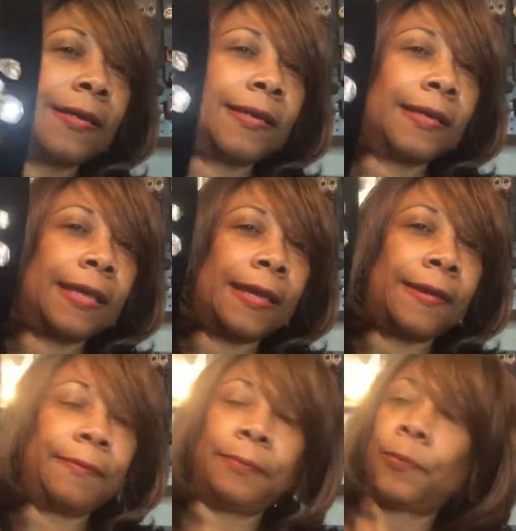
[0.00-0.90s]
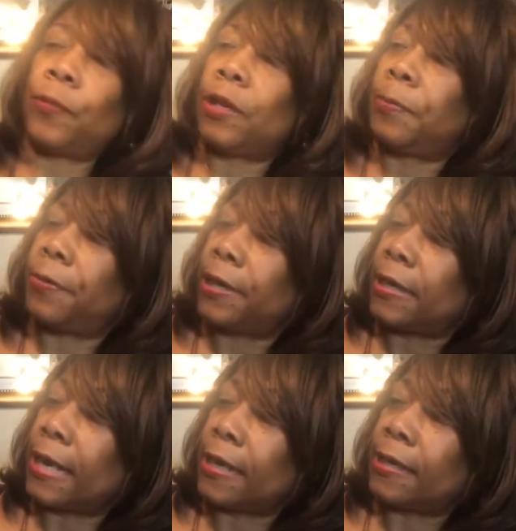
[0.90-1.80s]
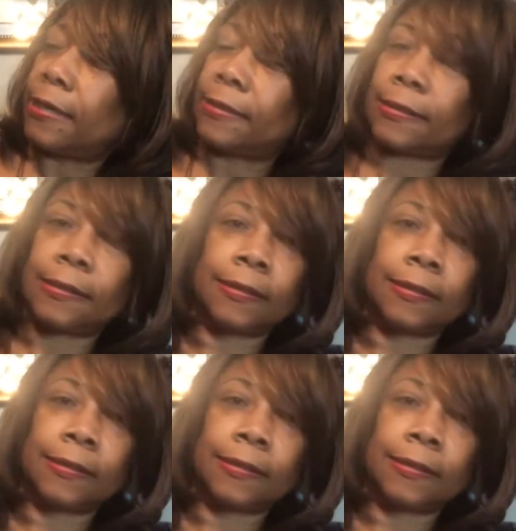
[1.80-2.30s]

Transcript: Okay, really pretty necklace.